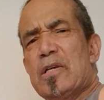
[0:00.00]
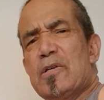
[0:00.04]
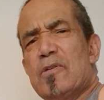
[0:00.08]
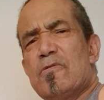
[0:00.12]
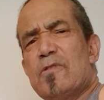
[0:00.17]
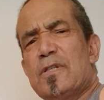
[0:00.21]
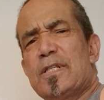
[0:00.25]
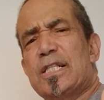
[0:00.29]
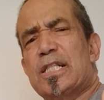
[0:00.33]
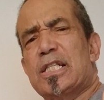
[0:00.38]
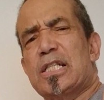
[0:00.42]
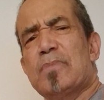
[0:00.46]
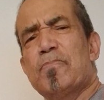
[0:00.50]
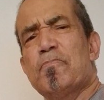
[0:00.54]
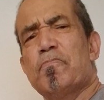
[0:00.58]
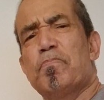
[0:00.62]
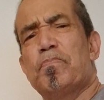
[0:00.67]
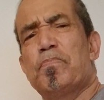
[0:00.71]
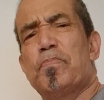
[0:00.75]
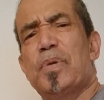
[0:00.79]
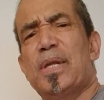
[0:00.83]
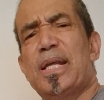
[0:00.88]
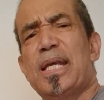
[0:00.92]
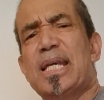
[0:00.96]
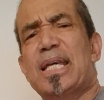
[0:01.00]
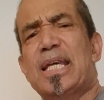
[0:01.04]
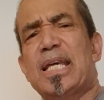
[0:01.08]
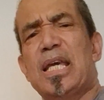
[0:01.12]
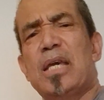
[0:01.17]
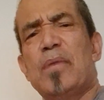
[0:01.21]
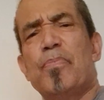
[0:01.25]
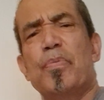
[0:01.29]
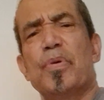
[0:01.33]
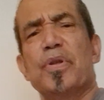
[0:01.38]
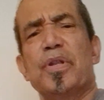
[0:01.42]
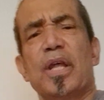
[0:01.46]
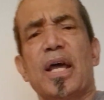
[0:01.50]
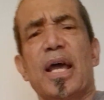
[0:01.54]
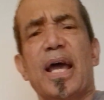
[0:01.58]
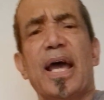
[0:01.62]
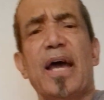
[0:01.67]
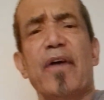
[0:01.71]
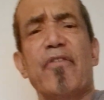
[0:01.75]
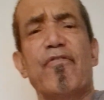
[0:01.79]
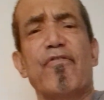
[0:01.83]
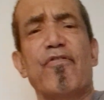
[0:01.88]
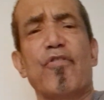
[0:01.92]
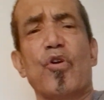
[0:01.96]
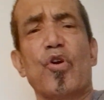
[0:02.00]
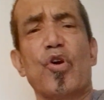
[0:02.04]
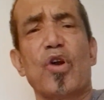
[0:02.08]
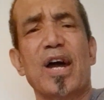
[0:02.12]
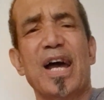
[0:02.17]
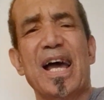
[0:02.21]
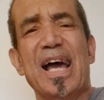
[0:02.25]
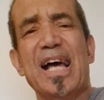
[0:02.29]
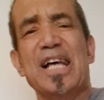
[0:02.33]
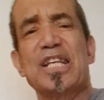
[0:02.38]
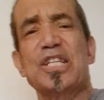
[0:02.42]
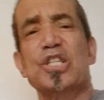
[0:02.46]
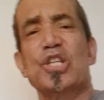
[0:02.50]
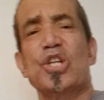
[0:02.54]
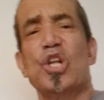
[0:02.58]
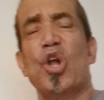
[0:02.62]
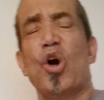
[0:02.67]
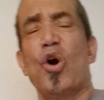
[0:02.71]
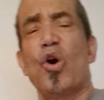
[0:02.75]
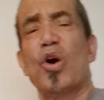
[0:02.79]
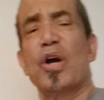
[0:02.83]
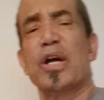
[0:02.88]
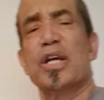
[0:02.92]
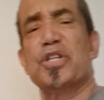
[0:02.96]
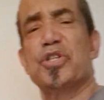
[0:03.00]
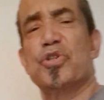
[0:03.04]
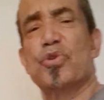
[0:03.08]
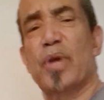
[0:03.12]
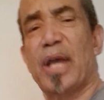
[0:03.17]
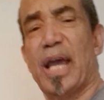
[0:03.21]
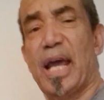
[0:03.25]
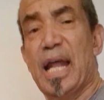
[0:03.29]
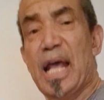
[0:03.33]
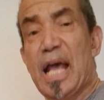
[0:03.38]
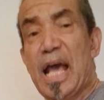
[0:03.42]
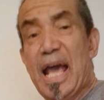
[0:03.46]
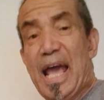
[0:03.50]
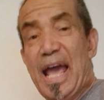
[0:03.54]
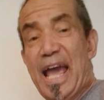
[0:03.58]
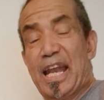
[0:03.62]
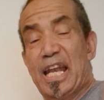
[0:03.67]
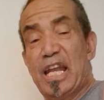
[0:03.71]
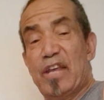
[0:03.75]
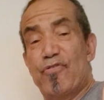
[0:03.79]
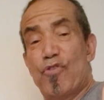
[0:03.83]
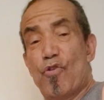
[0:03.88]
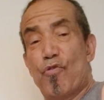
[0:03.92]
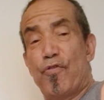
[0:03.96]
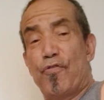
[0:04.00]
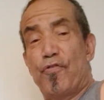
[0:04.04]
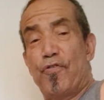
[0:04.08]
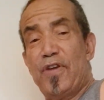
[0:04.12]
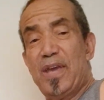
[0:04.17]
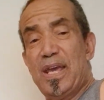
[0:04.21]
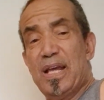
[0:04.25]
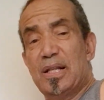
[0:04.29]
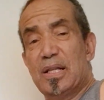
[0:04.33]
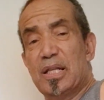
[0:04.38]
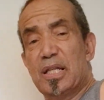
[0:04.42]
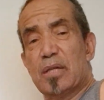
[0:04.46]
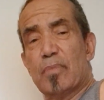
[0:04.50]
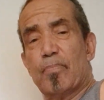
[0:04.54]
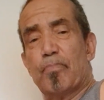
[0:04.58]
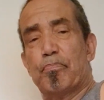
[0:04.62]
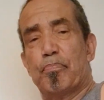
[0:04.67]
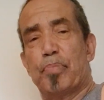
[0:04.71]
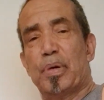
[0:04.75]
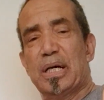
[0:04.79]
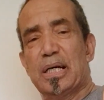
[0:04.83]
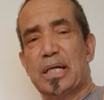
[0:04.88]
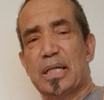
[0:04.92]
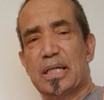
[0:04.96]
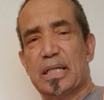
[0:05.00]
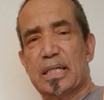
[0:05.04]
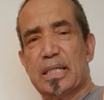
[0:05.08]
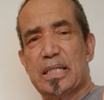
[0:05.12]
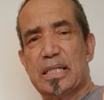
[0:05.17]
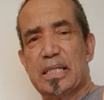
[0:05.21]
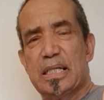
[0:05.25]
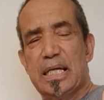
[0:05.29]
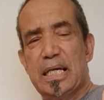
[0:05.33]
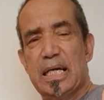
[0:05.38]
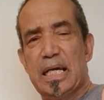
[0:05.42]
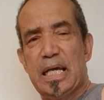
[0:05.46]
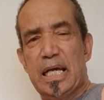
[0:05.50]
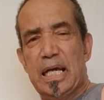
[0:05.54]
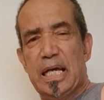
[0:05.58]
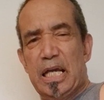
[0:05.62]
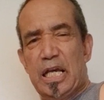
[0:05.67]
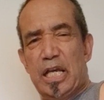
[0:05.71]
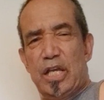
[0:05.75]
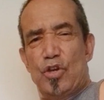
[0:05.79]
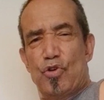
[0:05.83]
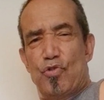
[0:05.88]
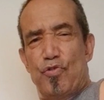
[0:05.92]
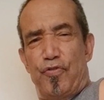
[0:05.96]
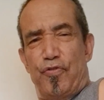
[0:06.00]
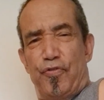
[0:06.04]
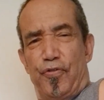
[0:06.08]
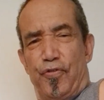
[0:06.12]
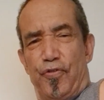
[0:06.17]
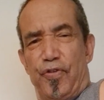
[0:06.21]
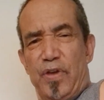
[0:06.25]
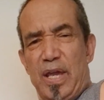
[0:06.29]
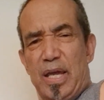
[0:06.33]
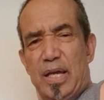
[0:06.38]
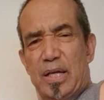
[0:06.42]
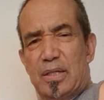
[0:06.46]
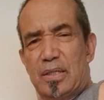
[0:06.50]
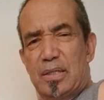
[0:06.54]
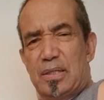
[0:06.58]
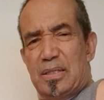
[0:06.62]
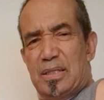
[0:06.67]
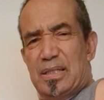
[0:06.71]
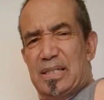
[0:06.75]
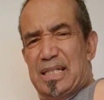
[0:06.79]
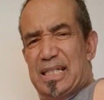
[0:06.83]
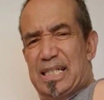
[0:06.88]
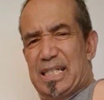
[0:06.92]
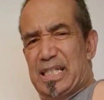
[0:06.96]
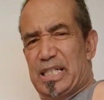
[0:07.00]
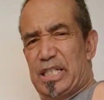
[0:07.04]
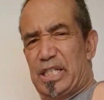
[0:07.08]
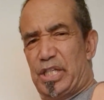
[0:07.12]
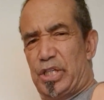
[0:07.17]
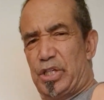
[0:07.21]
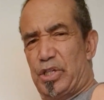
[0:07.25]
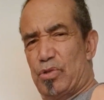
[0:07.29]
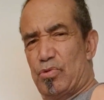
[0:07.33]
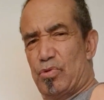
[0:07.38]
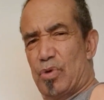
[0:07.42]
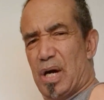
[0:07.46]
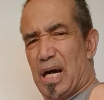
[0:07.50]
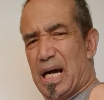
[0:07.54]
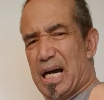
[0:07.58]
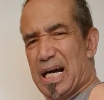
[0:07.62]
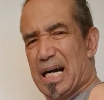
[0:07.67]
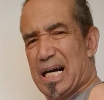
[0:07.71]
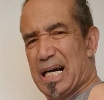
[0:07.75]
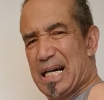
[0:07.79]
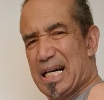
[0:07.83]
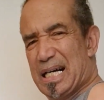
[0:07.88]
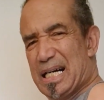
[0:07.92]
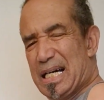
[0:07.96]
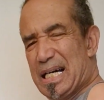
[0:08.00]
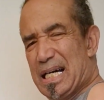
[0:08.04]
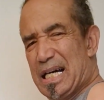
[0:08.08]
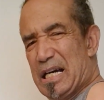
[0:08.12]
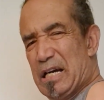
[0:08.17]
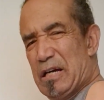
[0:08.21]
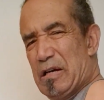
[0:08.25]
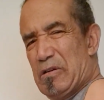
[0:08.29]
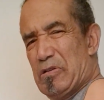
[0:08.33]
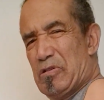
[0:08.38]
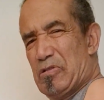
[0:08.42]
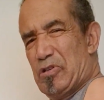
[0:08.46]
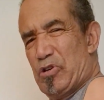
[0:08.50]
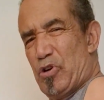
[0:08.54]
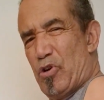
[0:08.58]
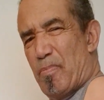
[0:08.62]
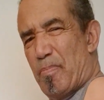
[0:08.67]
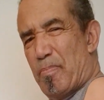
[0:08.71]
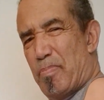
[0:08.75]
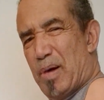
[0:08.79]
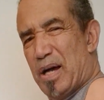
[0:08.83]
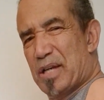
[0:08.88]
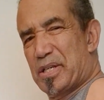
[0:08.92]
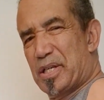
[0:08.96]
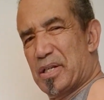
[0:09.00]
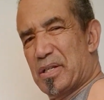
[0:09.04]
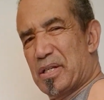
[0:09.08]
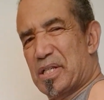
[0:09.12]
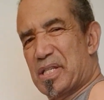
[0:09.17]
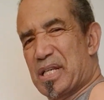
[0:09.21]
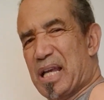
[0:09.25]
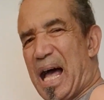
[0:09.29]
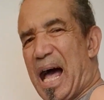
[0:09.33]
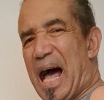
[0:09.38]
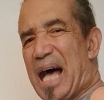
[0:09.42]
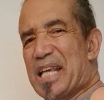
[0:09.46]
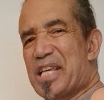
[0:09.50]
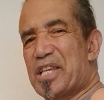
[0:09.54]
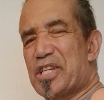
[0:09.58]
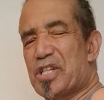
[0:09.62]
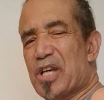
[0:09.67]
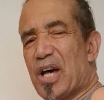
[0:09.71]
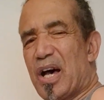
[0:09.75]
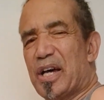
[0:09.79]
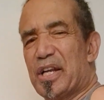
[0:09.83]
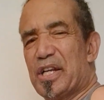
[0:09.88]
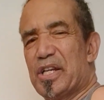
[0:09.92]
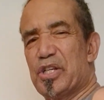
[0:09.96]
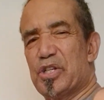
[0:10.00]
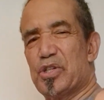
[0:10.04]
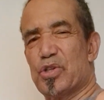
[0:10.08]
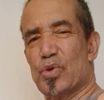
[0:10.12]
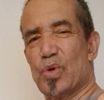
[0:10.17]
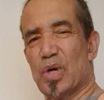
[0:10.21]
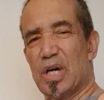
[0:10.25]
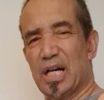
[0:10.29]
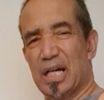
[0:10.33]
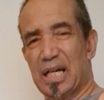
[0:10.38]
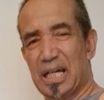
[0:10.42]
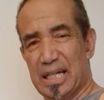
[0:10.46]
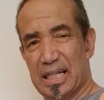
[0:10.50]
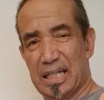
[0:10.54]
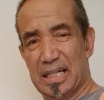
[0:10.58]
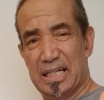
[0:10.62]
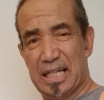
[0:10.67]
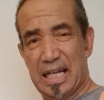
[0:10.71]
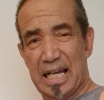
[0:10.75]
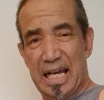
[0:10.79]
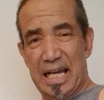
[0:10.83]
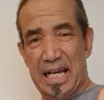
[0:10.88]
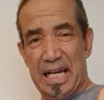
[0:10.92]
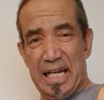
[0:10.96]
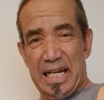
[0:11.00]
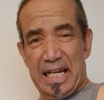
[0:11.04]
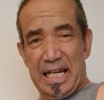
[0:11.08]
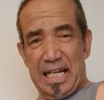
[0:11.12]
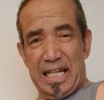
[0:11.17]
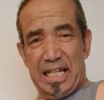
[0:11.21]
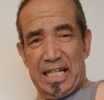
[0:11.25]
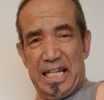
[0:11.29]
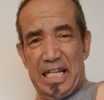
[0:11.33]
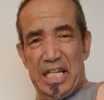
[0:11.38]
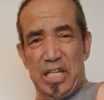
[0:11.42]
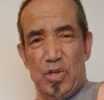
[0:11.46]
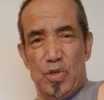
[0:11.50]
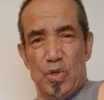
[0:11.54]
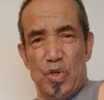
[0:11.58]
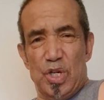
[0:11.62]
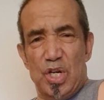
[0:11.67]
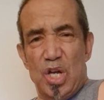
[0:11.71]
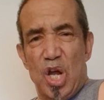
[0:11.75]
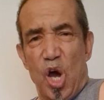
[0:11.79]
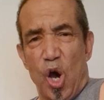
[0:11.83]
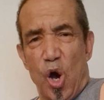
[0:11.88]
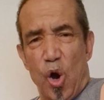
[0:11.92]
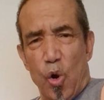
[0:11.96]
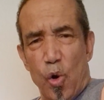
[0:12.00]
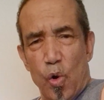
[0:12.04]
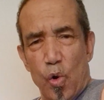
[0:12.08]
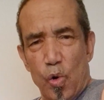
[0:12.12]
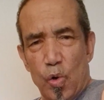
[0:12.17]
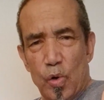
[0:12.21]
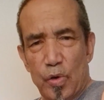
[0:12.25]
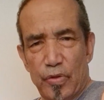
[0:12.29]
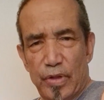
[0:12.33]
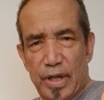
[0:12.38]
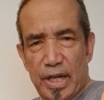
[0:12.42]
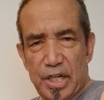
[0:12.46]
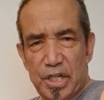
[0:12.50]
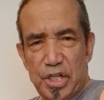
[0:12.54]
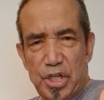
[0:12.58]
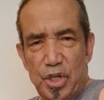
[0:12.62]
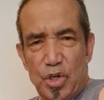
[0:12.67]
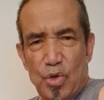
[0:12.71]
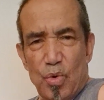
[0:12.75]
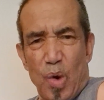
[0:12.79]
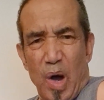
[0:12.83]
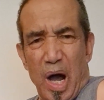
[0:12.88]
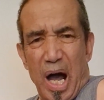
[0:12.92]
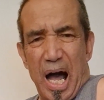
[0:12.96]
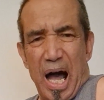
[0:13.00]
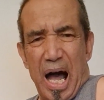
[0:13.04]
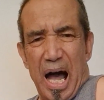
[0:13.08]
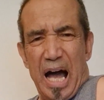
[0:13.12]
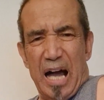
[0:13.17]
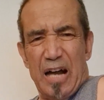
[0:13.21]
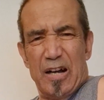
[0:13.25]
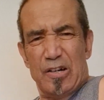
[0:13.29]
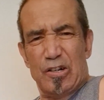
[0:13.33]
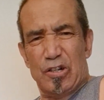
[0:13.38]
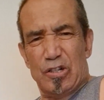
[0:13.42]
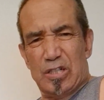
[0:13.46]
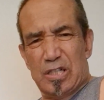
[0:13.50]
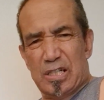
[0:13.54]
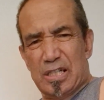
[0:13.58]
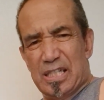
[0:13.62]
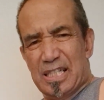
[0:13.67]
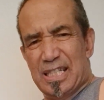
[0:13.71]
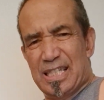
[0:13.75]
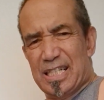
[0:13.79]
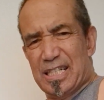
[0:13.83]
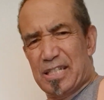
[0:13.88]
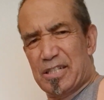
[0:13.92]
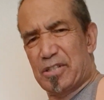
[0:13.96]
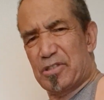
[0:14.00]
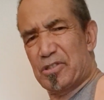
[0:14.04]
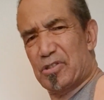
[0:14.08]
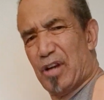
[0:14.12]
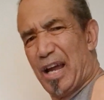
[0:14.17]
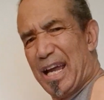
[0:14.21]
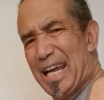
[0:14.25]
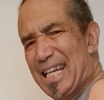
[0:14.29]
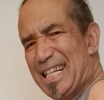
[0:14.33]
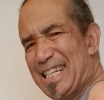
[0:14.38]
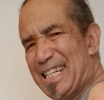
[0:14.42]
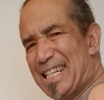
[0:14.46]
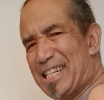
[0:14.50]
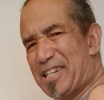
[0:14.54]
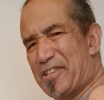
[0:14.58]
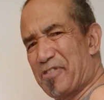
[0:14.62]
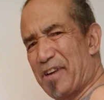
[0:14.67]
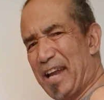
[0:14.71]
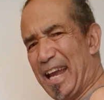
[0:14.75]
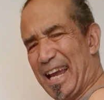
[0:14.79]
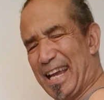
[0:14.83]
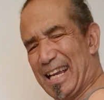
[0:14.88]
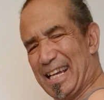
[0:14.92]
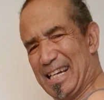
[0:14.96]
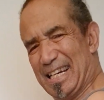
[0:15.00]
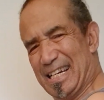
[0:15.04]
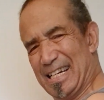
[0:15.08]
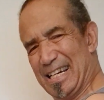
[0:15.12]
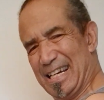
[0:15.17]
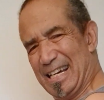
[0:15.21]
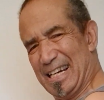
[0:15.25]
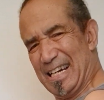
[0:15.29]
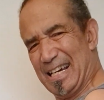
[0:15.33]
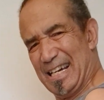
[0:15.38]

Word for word: You simply keep it there for as long as you can. And if you feel the burn, you feel you are, your muscles are starting to hurt, then you know that you are on the right track.